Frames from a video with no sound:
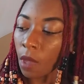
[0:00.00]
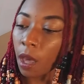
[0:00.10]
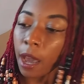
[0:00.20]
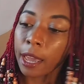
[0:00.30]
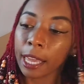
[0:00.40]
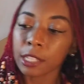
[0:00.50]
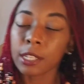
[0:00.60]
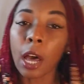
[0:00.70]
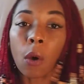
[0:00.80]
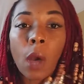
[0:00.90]
Alright,
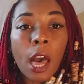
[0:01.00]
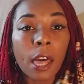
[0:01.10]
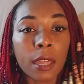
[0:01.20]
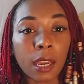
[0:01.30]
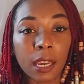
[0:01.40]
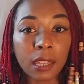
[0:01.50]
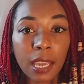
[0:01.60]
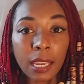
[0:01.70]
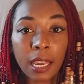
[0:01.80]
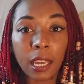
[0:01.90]
so the good
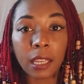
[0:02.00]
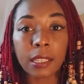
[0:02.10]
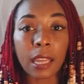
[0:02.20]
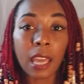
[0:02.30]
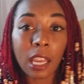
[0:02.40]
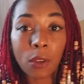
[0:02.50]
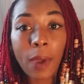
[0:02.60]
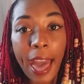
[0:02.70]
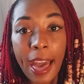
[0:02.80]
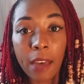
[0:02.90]
thing is that you
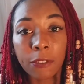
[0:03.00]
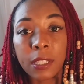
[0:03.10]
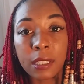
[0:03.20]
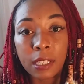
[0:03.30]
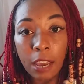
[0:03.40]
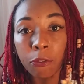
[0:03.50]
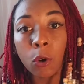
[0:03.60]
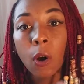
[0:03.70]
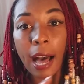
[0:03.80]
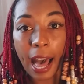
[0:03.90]
have
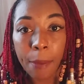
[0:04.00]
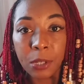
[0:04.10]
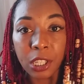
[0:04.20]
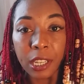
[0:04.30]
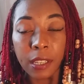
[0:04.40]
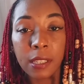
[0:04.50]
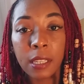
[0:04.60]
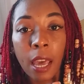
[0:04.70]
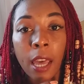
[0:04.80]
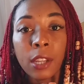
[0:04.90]
several options
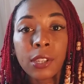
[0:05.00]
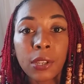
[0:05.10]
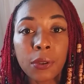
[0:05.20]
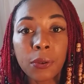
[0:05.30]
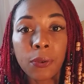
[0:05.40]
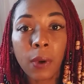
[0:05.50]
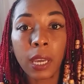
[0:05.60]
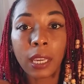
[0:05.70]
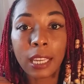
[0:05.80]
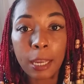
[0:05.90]
to
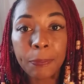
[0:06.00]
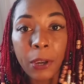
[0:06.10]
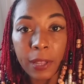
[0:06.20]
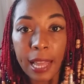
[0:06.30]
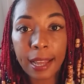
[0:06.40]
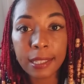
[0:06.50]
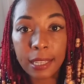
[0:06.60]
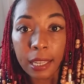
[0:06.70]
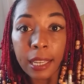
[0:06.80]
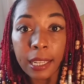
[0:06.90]
keep your locks
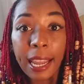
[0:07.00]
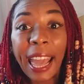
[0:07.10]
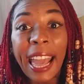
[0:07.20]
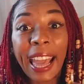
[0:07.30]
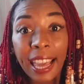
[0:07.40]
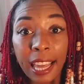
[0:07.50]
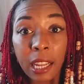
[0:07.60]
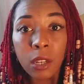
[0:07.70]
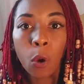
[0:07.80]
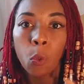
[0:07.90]
in
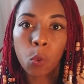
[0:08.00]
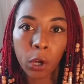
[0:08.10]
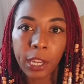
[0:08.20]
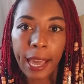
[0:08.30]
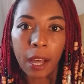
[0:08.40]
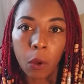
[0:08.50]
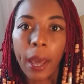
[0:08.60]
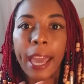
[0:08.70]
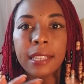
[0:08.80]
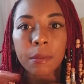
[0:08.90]
and work out
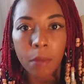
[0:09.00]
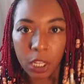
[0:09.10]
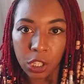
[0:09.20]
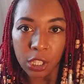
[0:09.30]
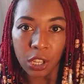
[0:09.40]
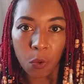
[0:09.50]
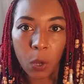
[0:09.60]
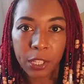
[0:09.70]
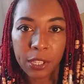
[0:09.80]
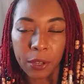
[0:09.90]
as much as you
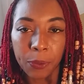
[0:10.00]
want to.